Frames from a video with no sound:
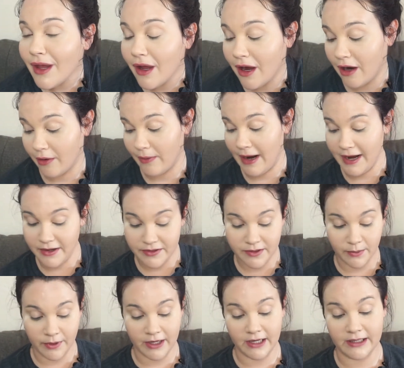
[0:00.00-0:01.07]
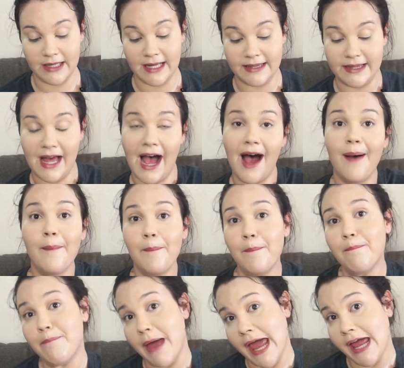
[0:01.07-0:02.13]
All right, so we're gonna let that
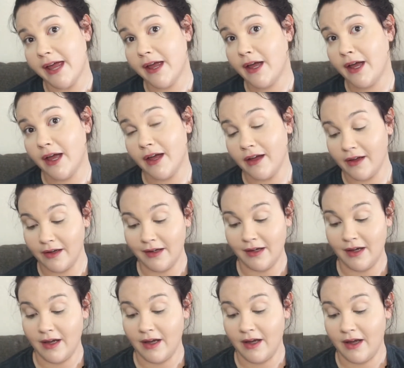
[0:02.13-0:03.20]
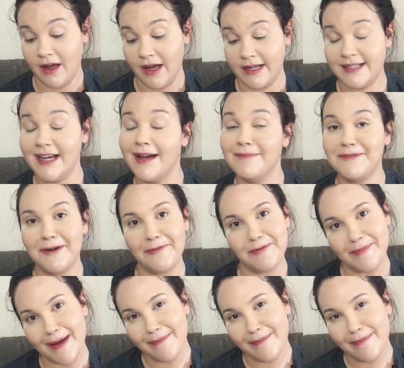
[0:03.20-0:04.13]
bake until I'm done with my